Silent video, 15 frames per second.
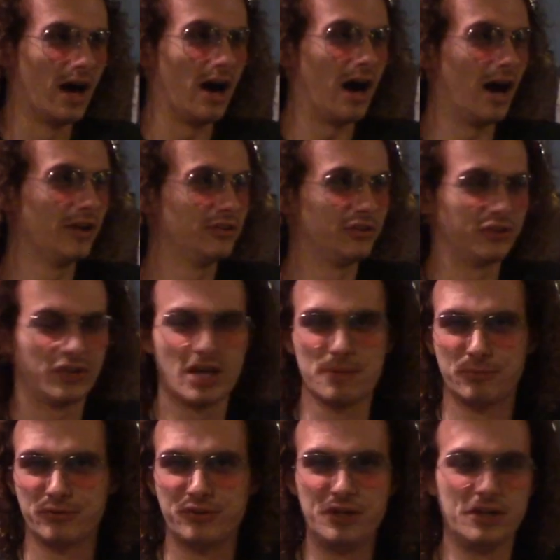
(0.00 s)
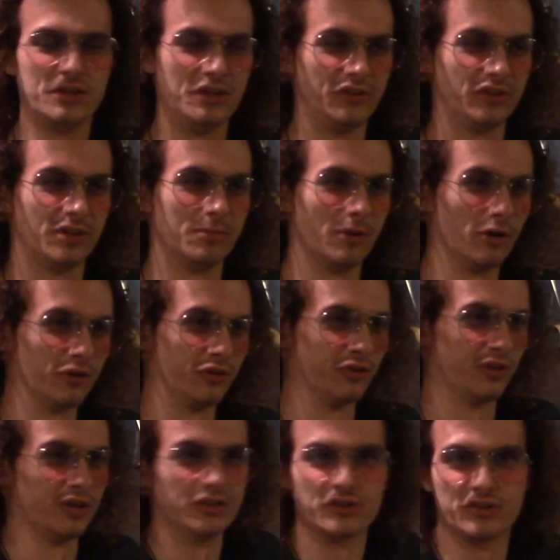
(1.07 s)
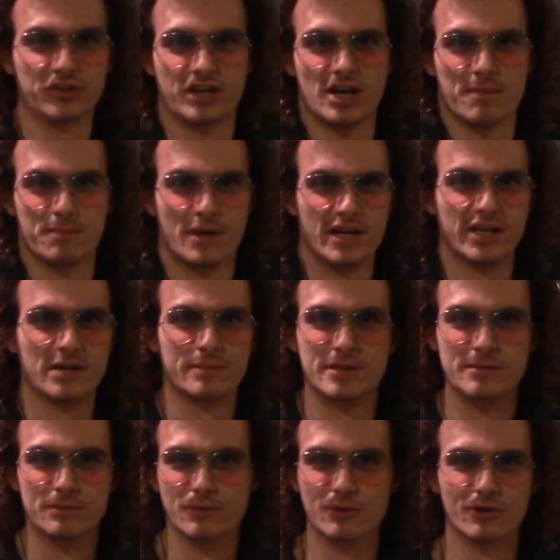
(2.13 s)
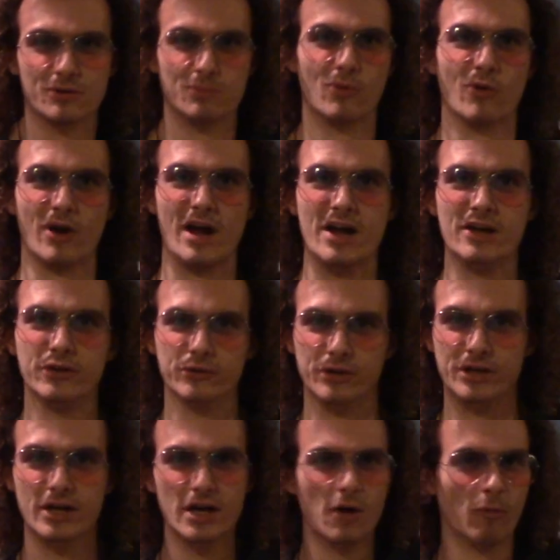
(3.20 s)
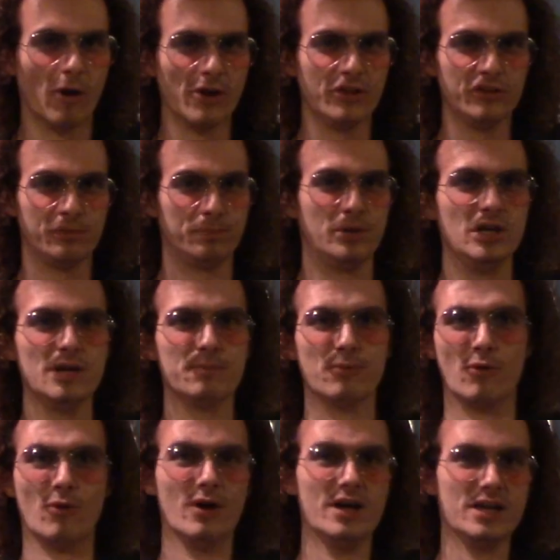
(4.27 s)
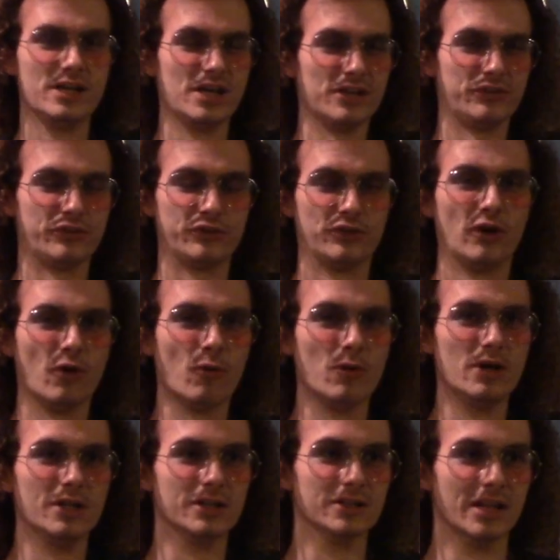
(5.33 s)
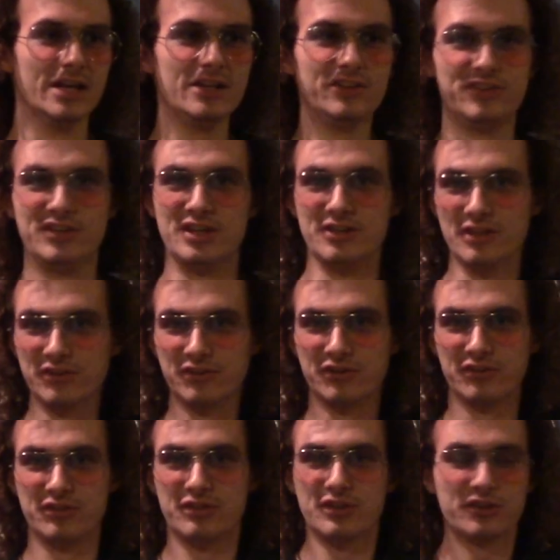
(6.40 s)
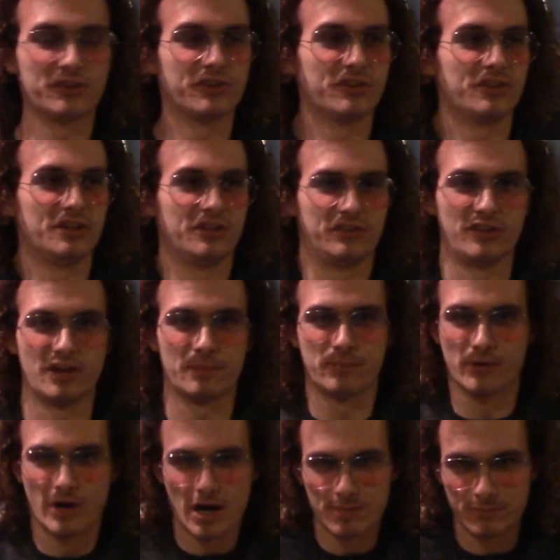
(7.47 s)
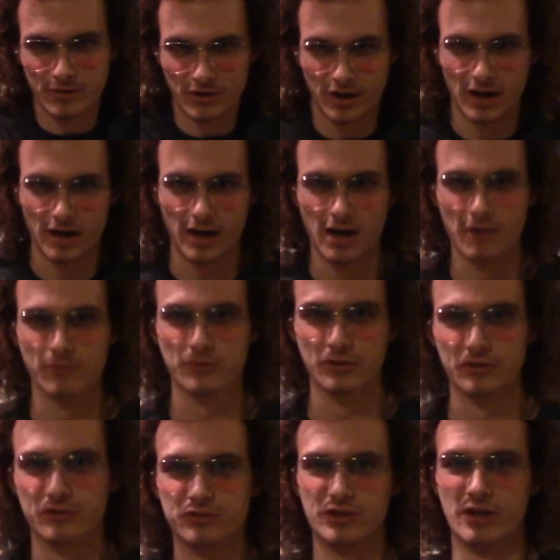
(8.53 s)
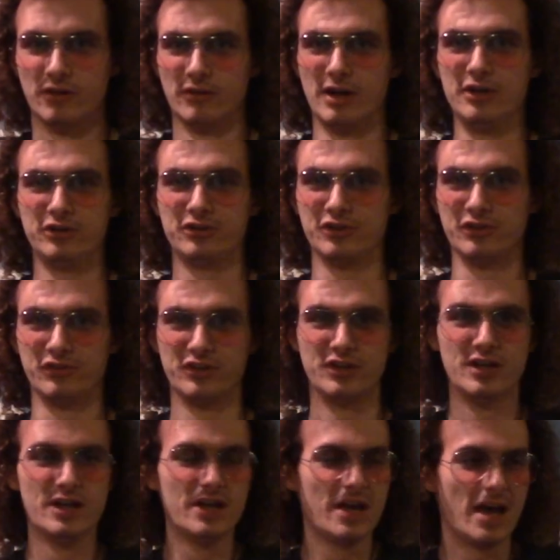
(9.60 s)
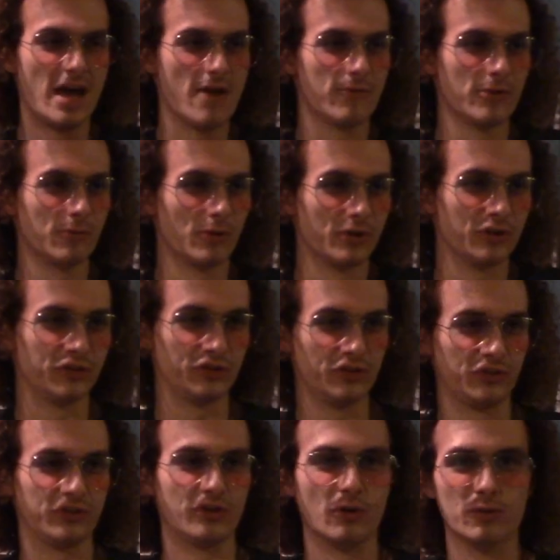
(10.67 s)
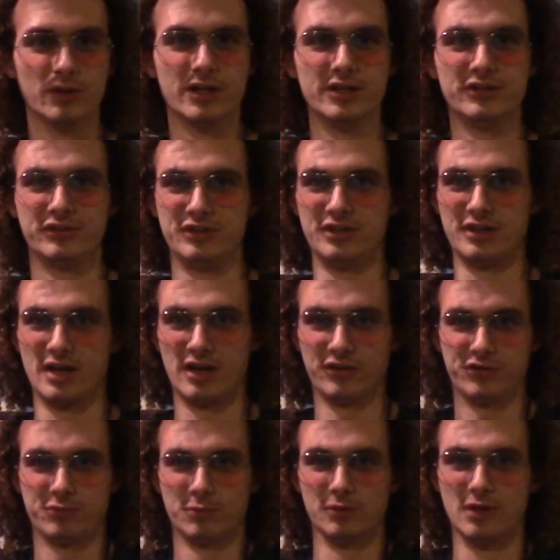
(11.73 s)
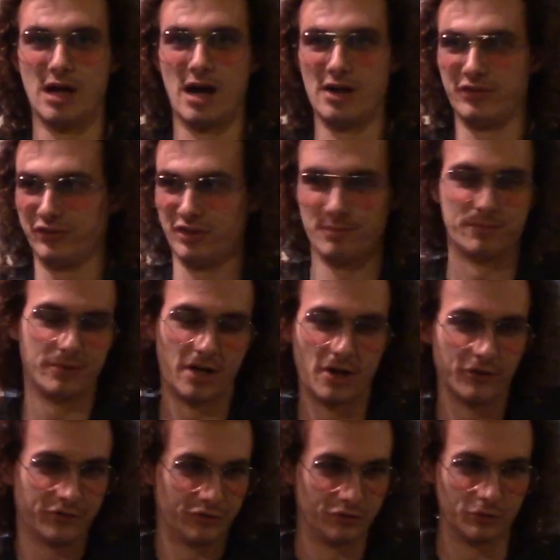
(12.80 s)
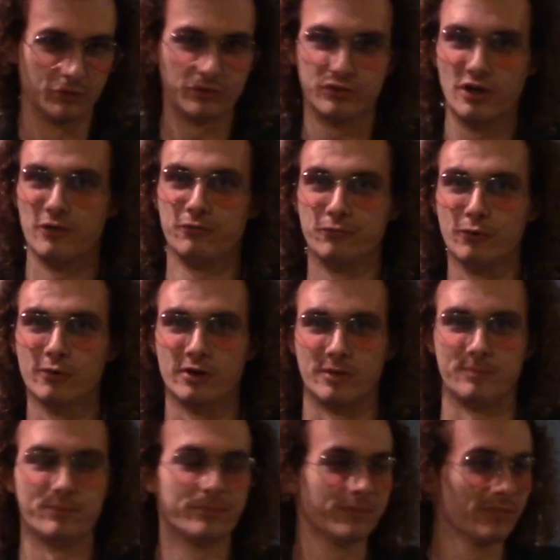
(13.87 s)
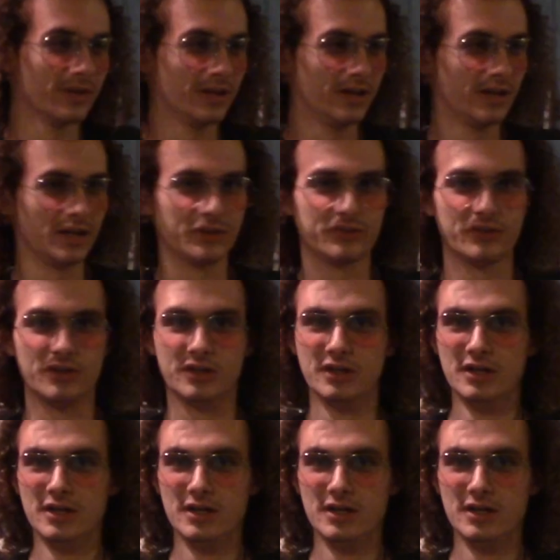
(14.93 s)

I just kept seeing these commercials and it just kept making me more and more angry. Why these people get so lazy, and this is the exact problem that I have with this generation, is that everyone is just so lazy and has to rely on something else to do stuff for them. It's like,